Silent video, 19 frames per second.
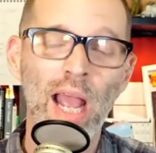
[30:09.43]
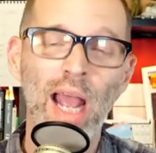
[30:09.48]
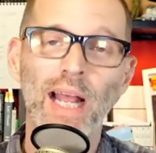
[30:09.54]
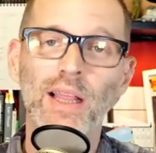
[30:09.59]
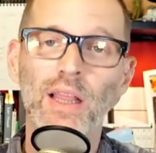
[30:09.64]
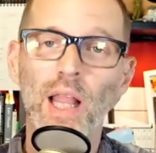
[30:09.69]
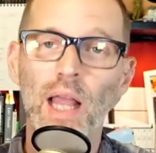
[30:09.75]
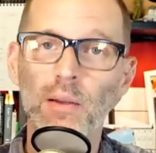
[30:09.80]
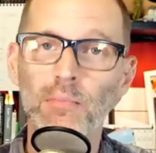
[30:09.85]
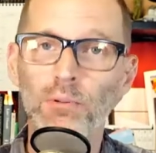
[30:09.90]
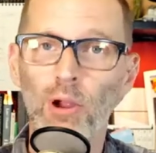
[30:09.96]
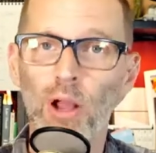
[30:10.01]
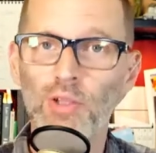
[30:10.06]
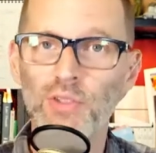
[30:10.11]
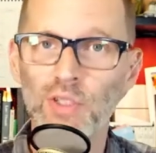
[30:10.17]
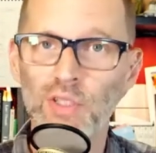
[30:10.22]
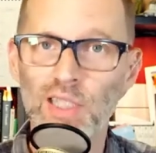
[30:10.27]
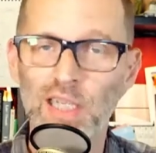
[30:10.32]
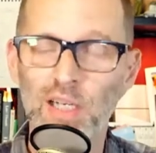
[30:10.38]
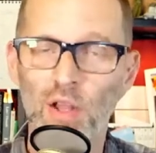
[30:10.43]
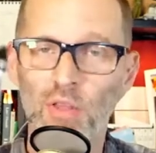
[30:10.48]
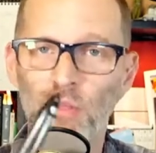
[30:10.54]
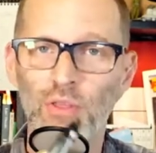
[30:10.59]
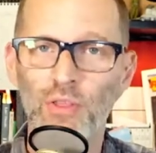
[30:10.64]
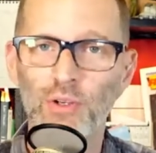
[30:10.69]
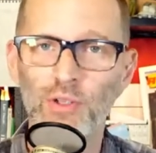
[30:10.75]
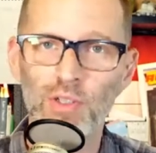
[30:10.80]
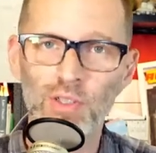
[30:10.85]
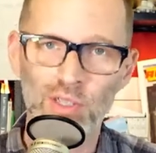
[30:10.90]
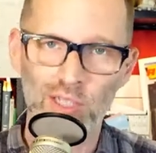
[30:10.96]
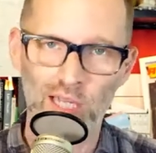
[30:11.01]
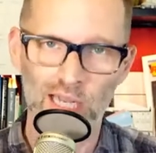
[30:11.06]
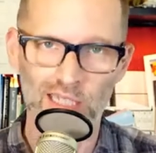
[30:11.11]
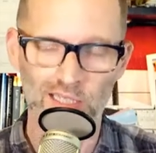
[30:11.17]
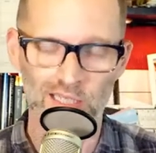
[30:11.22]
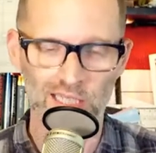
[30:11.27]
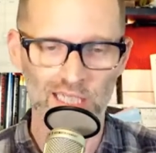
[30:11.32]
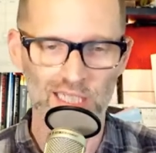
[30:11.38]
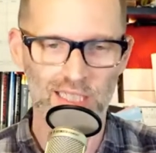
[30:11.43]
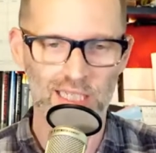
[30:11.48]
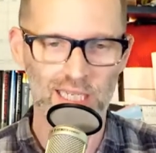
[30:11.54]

And Len Peralta's in on Thursdays these